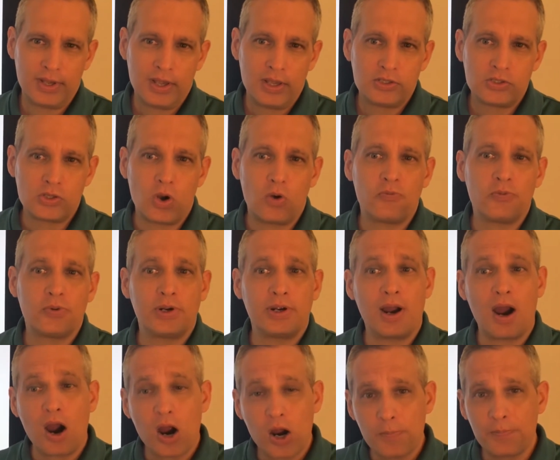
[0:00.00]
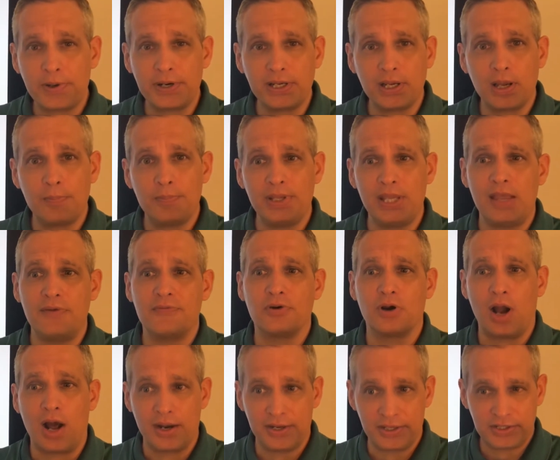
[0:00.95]
So if we are putting a behavior
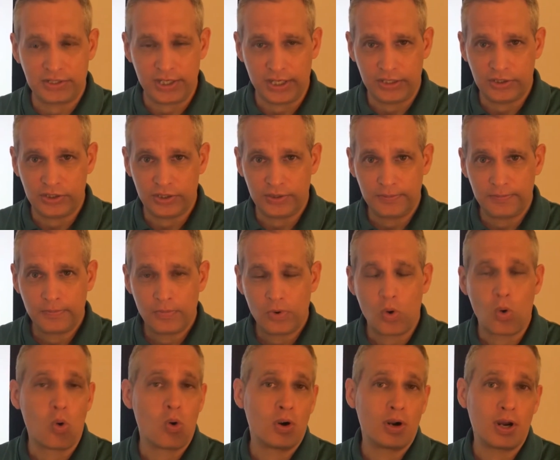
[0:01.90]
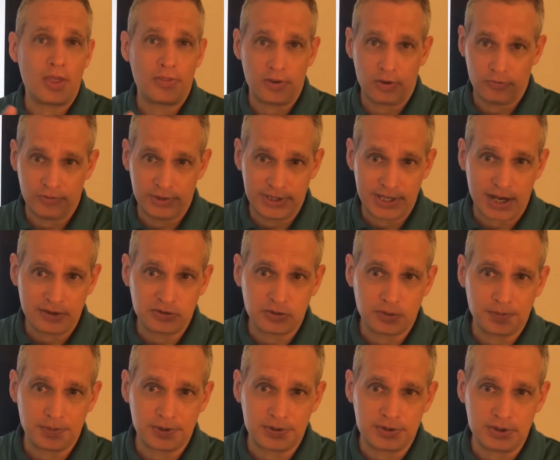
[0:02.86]
on extinction or other
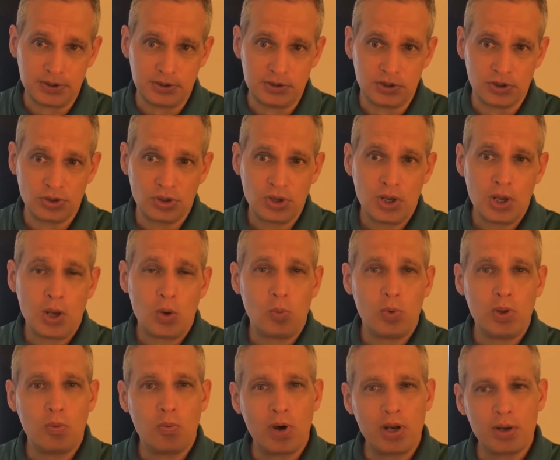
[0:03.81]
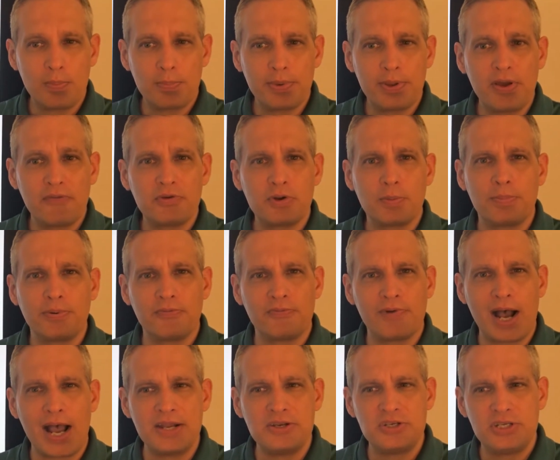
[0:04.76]
reductive procedure, we want to be able to
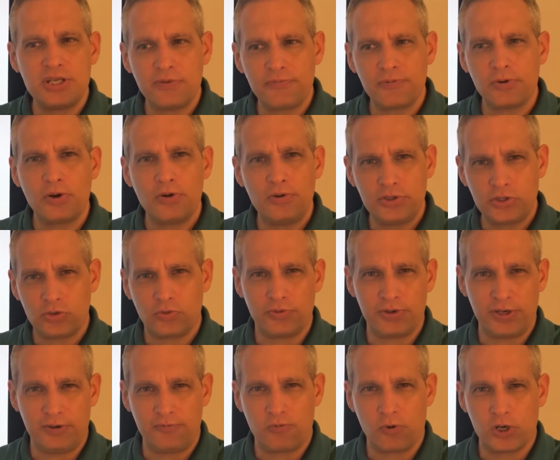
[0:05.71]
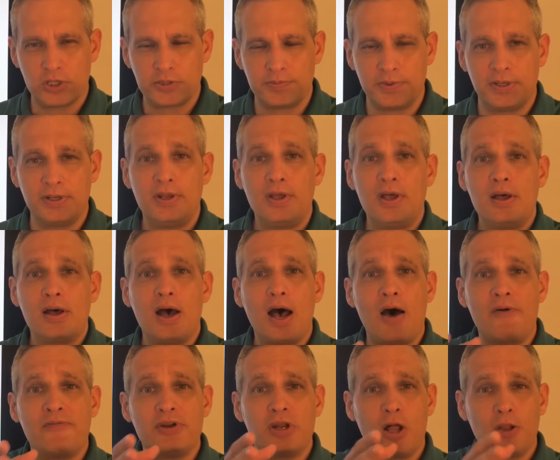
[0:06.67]
provide differential reinforcement
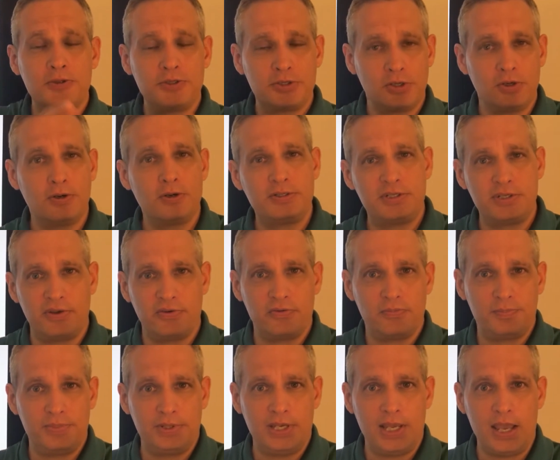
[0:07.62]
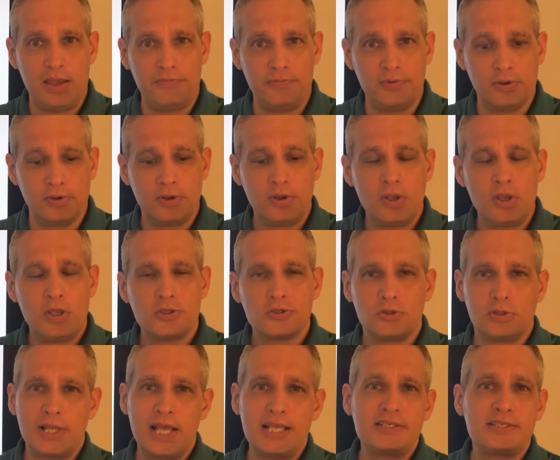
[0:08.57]
of an alternative behavior. So
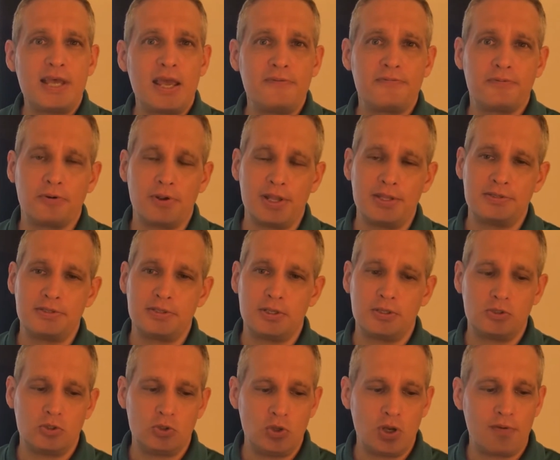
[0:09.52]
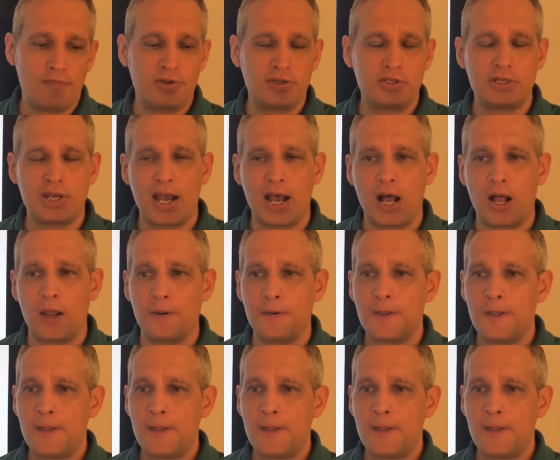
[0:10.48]
let's say, for instance, you have a child